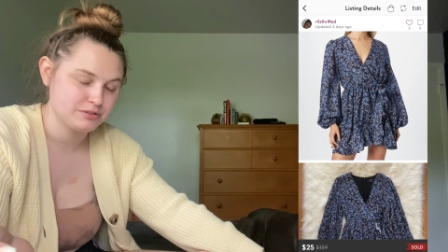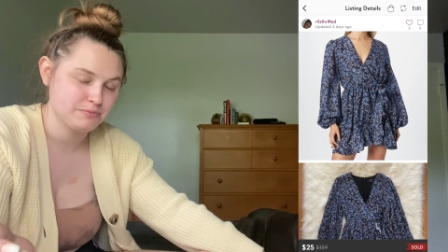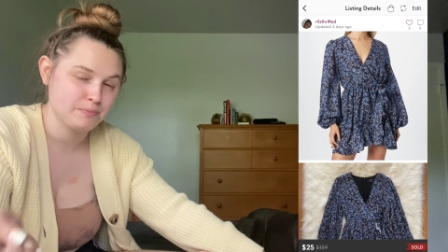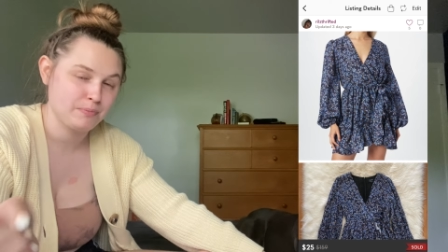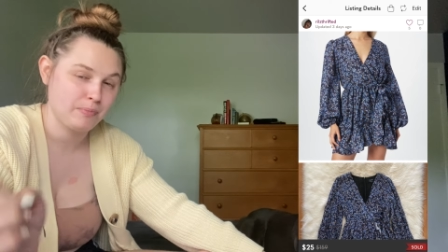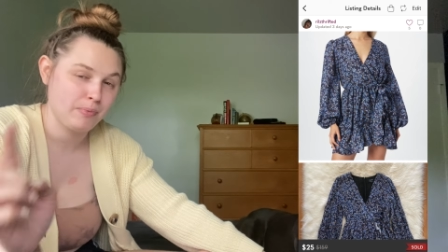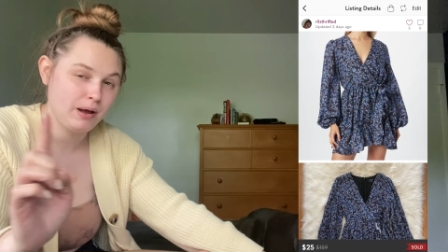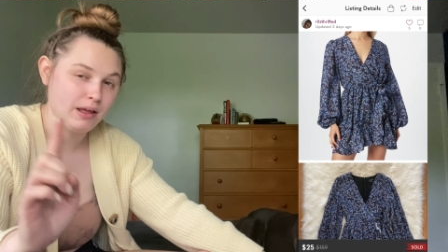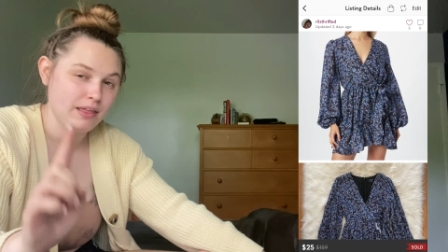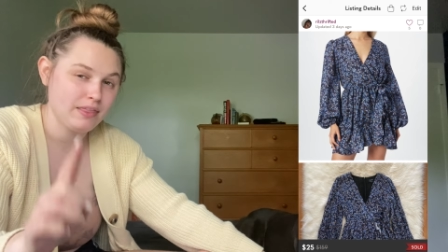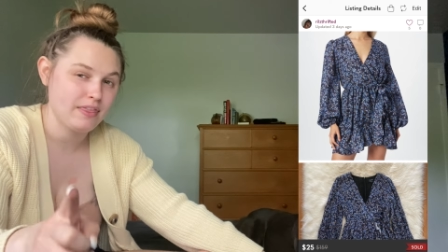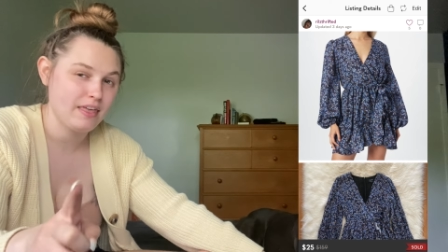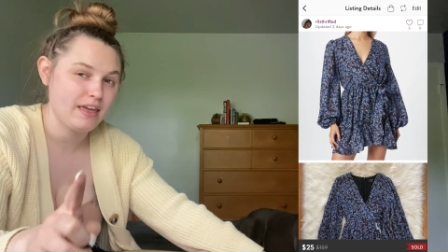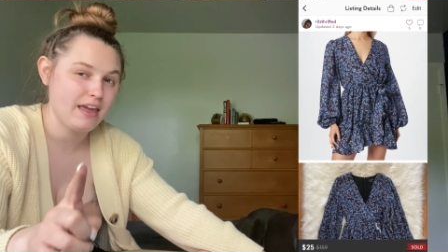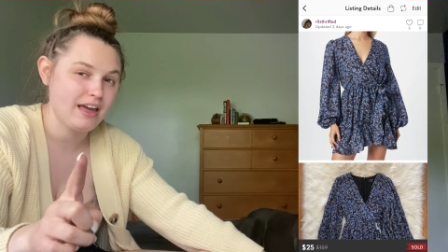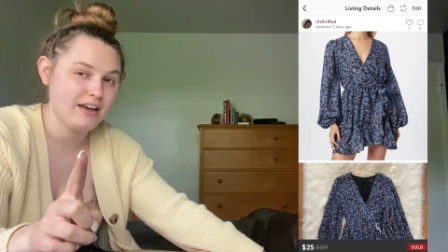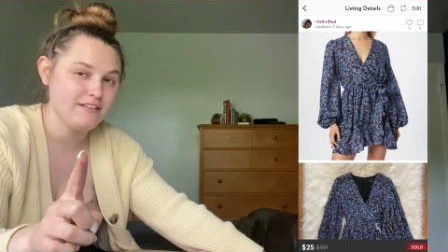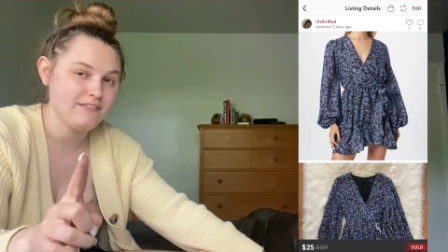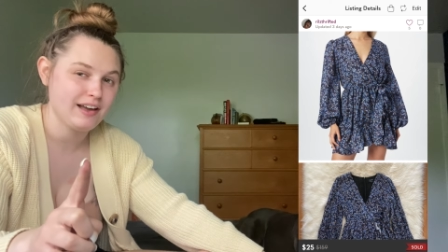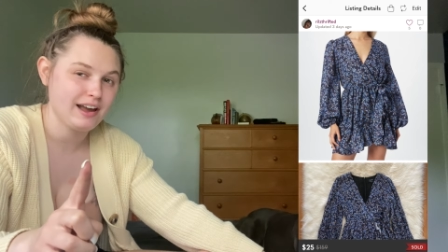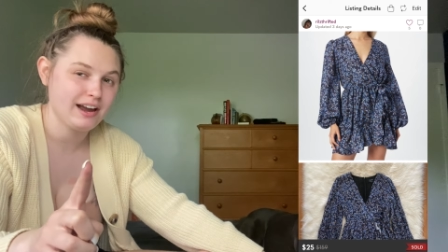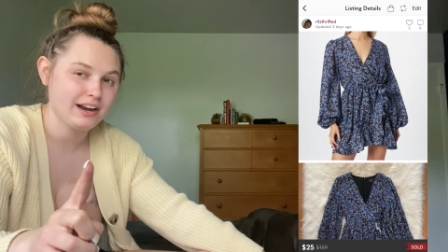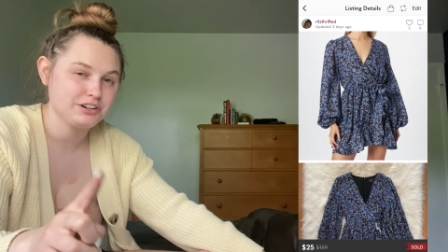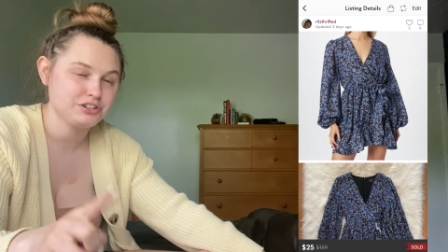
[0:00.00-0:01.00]
But they
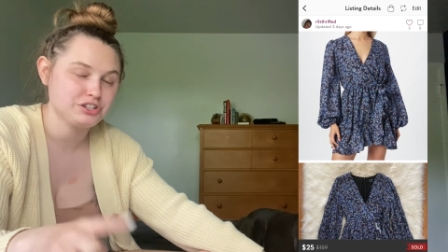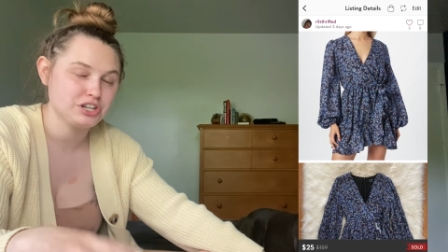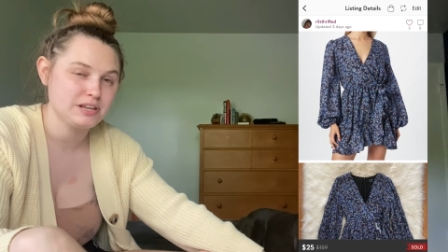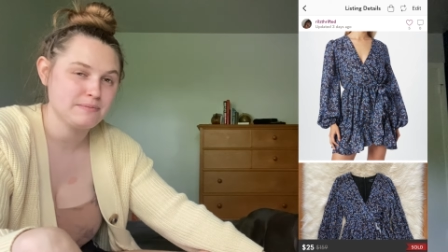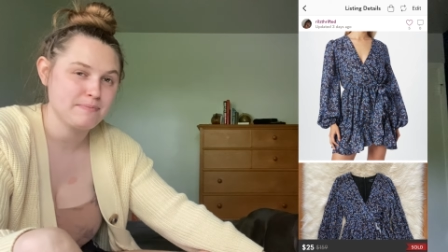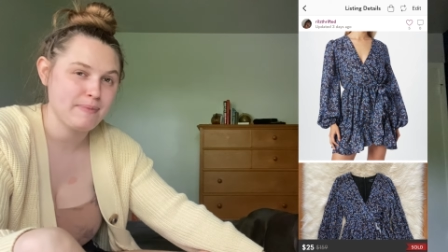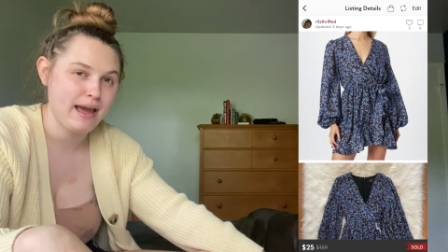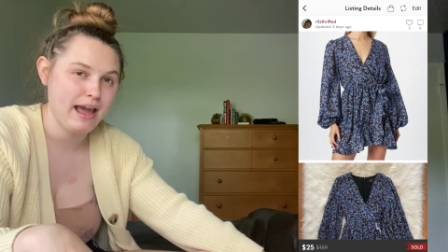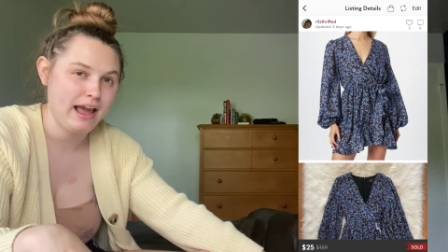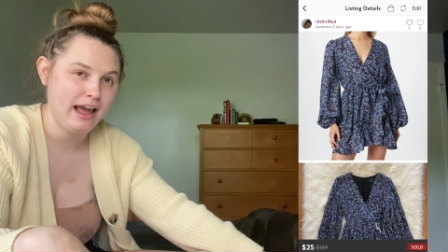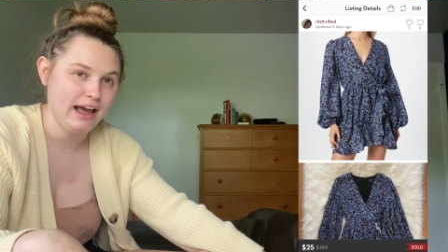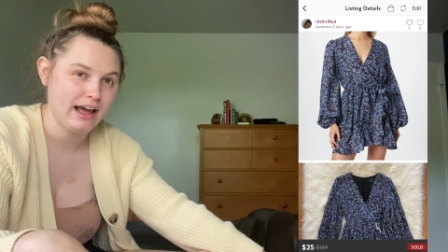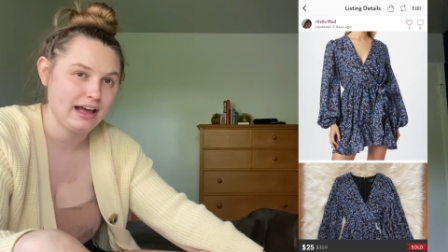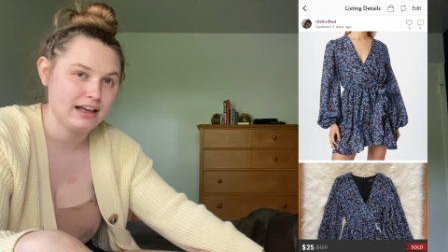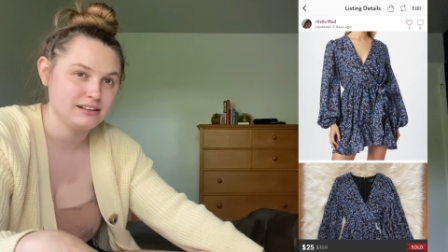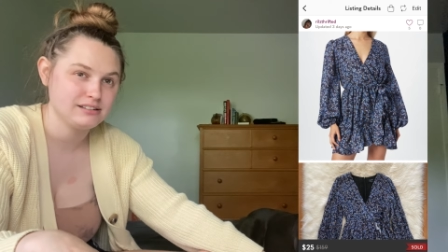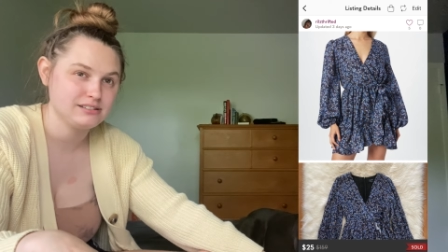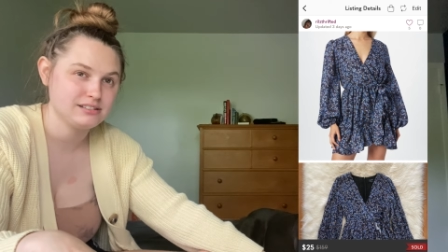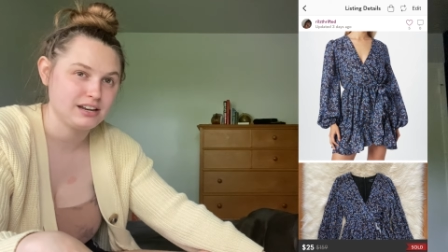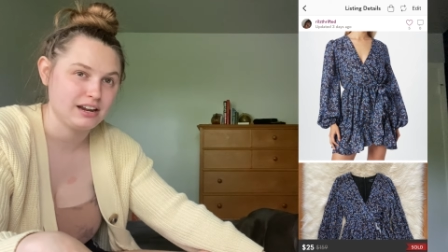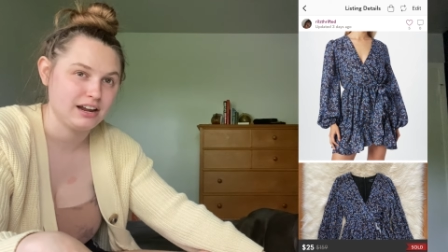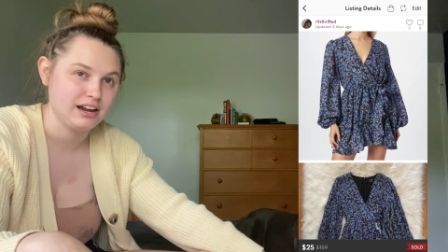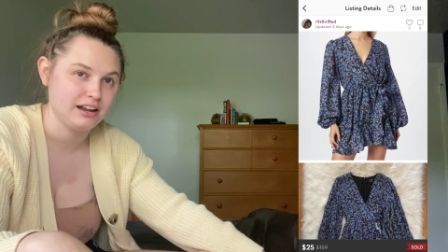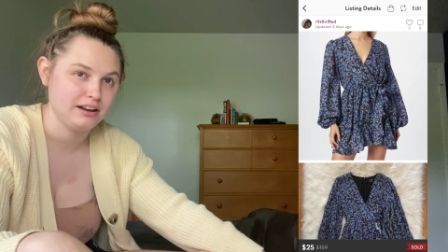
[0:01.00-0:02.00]
have actually
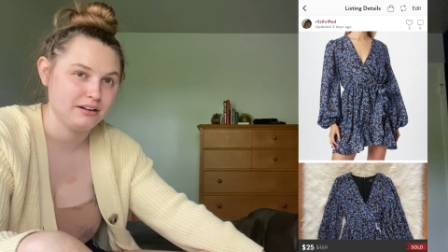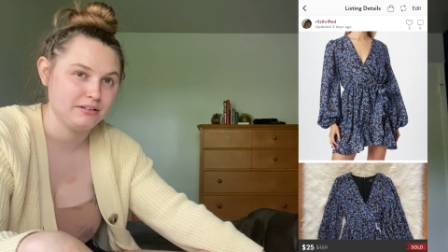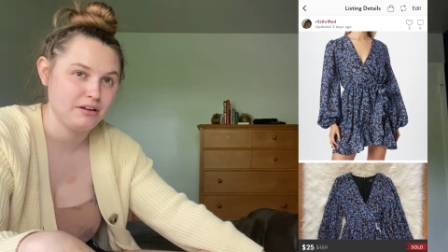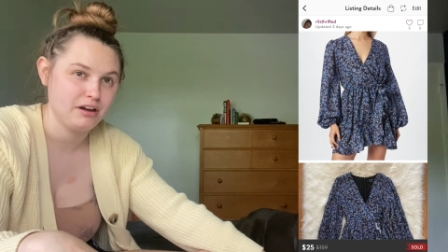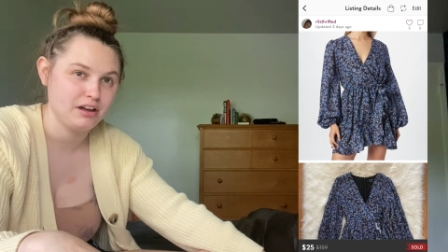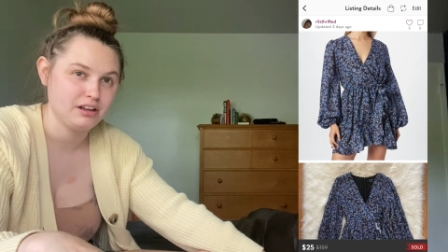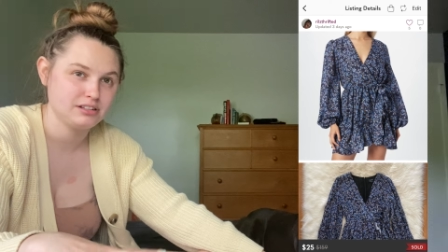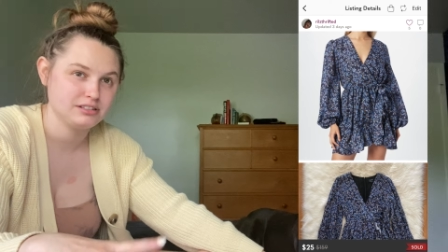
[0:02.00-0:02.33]
passed on